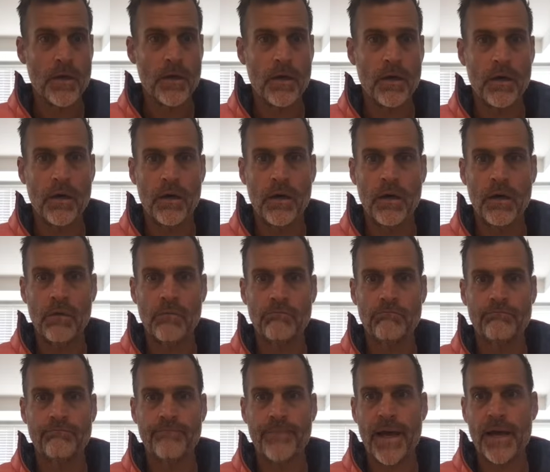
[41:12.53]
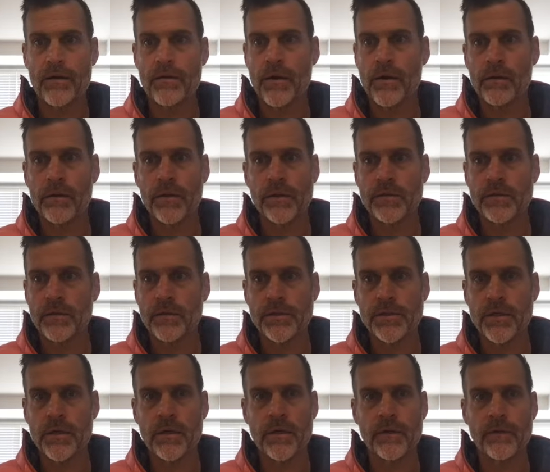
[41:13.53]
Background electrical
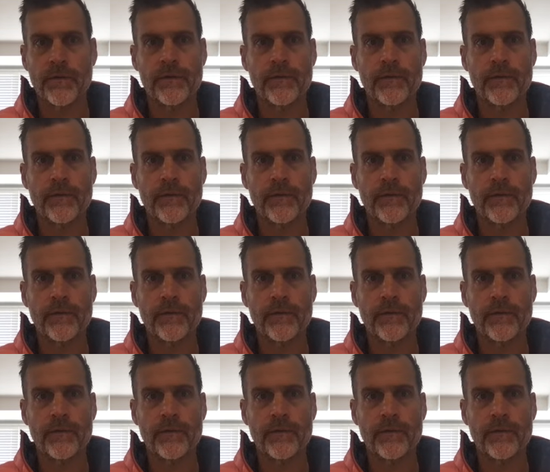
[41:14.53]
engineering, this